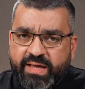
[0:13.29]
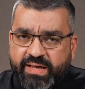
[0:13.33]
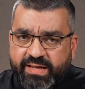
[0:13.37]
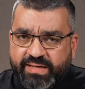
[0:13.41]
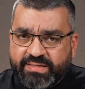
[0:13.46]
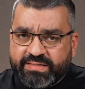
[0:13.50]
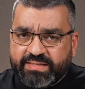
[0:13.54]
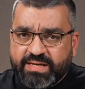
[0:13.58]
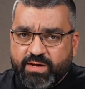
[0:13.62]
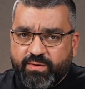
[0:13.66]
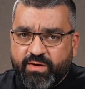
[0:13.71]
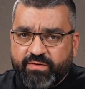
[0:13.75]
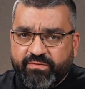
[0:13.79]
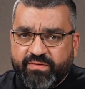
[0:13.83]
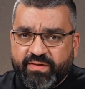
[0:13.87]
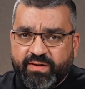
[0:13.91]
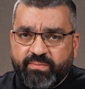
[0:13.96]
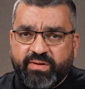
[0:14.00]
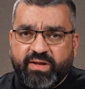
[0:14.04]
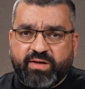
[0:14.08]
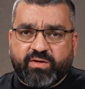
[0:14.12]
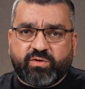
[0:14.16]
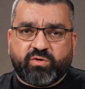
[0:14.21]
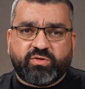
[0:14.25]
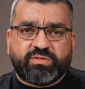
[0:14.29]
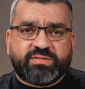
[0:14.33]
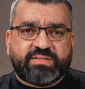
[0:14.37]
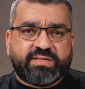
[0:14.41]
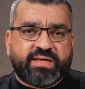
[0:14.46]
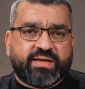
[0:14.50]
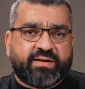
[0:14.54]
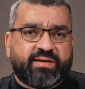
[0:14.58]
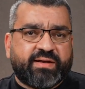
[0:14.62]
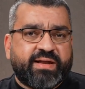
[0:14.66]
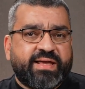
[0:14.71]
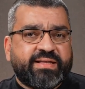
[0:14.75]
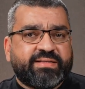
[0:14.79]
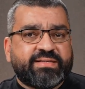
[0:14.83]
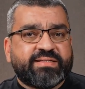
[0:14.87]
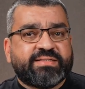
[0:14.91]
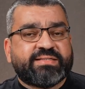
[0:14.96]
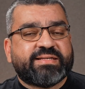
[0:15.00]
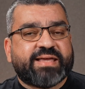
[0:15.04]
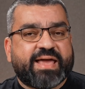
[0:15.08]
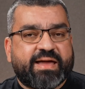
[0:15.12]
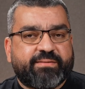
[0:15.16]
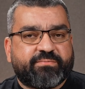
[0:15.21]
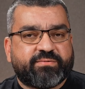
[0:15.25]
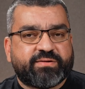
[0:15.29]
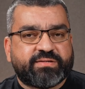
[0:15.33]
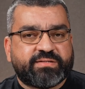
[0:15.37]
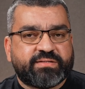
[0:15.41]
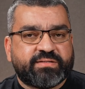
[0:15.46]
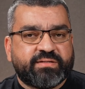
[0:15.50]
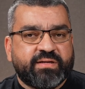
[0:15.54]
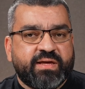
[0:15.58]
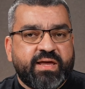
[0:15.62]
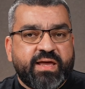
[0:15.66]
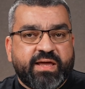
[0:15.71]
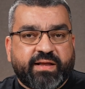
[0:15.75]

It's now available across their latest cameras,